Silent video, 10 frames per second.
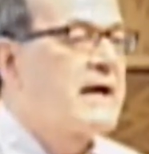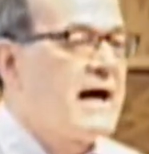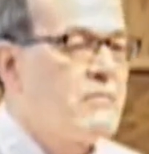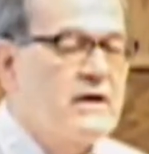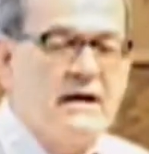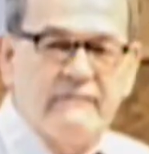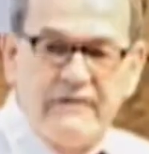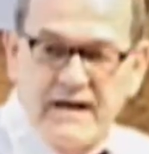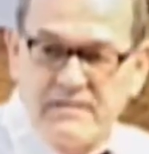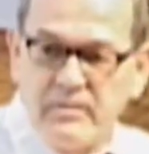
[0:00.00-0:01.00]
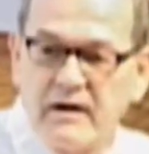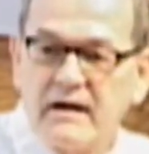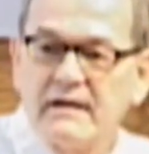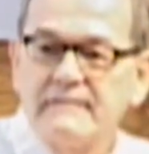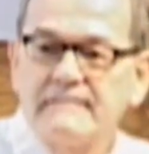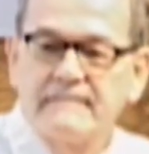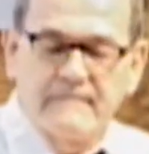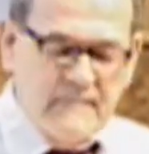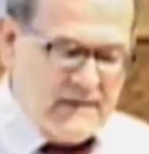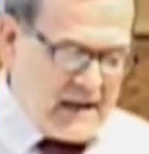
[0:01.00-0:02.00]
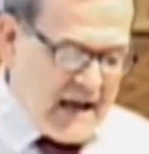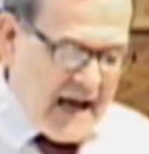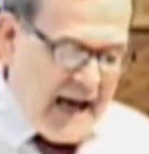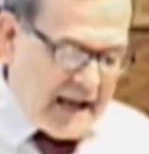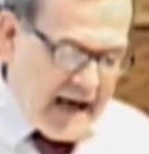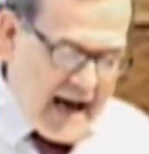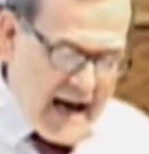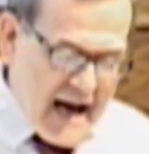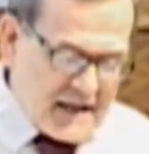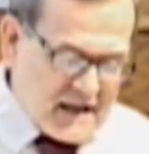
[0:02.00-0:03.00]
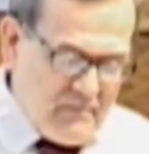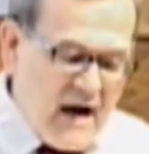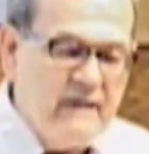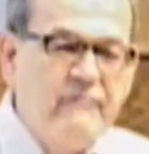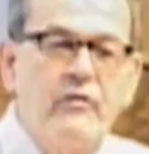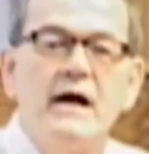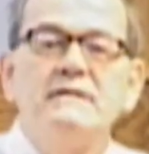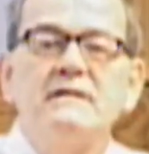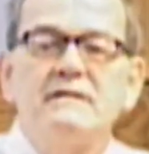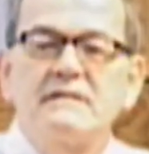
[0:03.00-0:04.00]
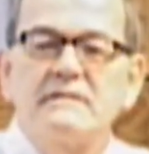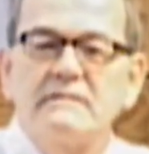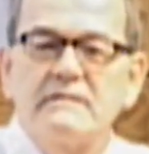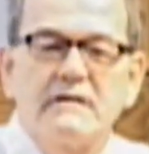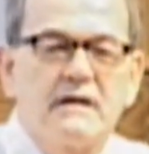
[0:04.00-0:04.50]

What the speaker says: but I went on Facebook. And I asked my friends,